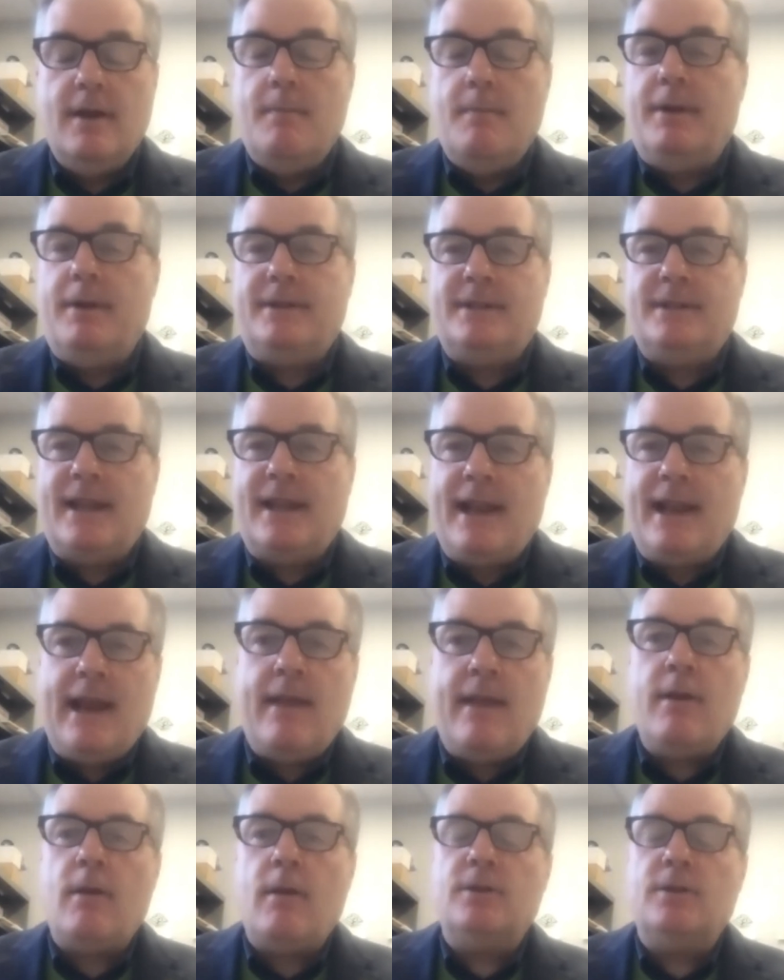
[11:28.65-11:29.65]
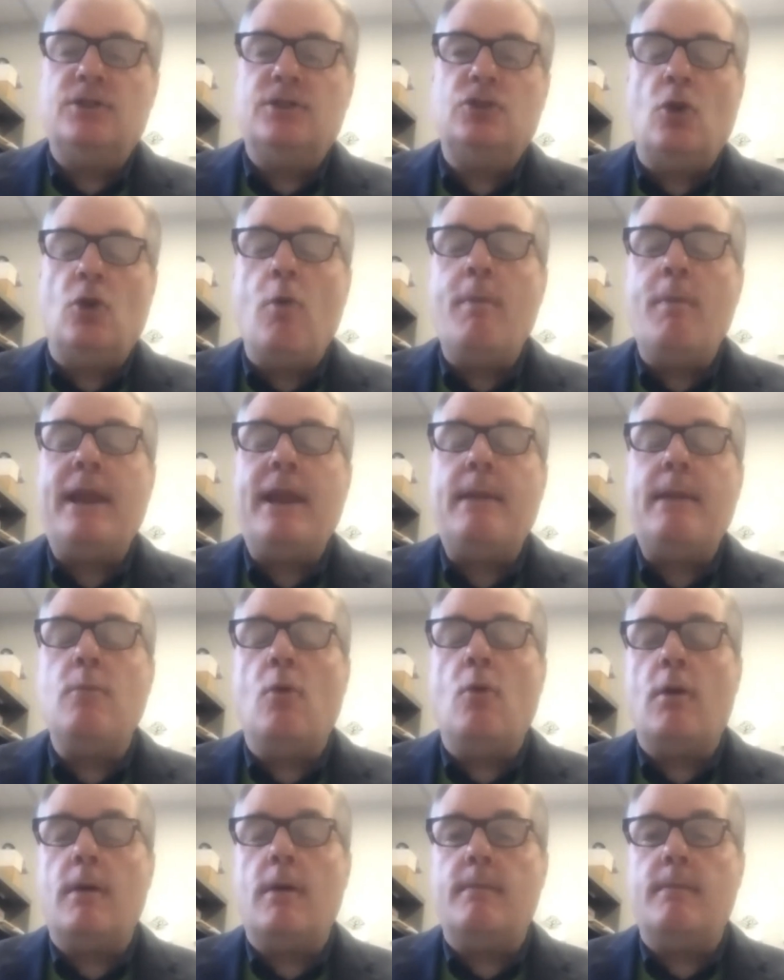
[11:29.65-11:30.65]
But today there are so many
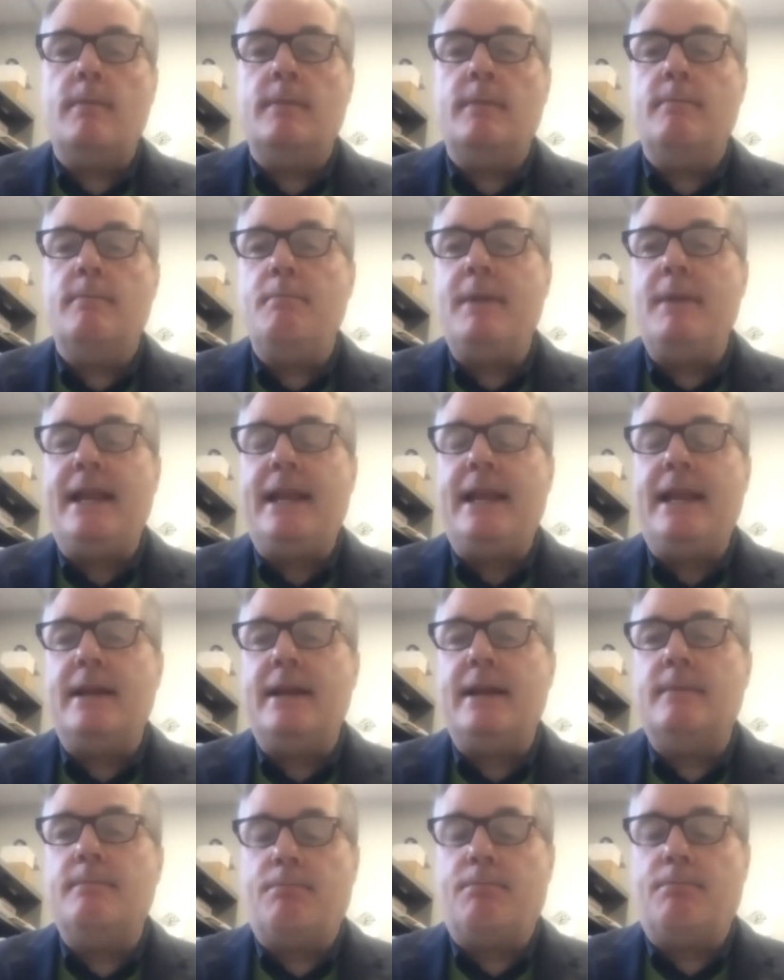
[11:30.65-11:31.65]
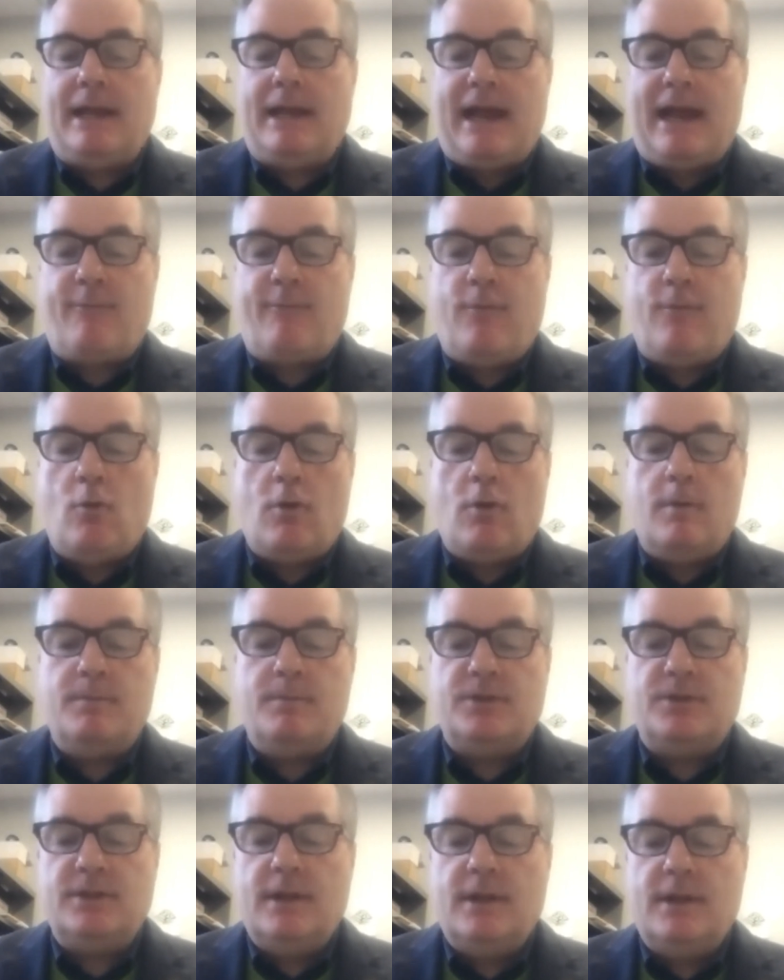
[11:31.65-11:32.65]
more media platforms